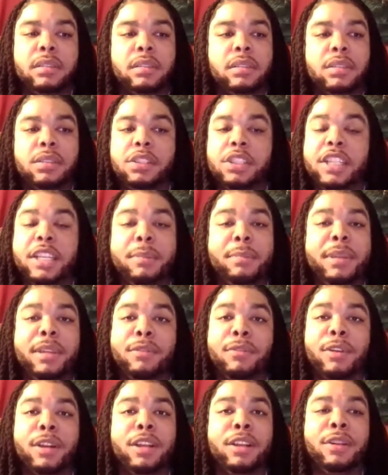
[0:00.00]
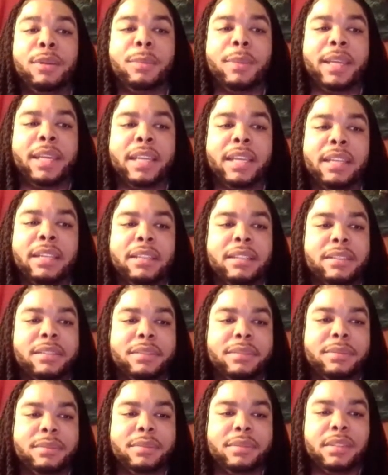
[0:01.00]
shit be real, man.
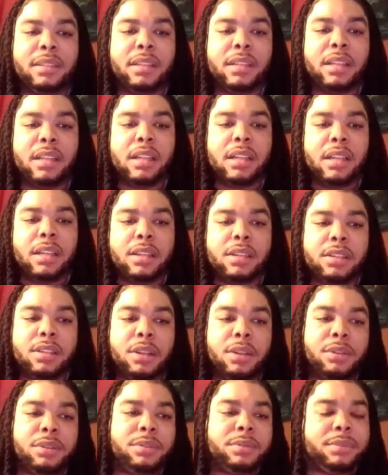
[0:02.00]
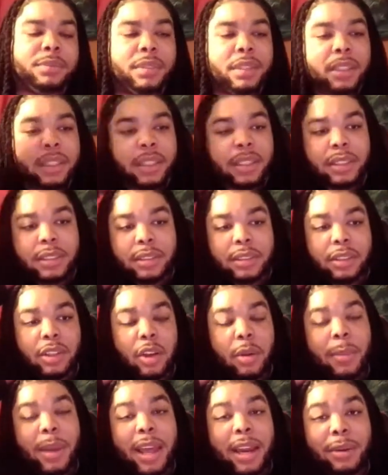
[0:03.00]
So, no
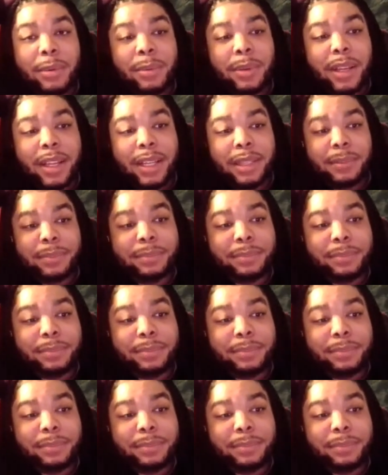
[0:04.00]
matter what,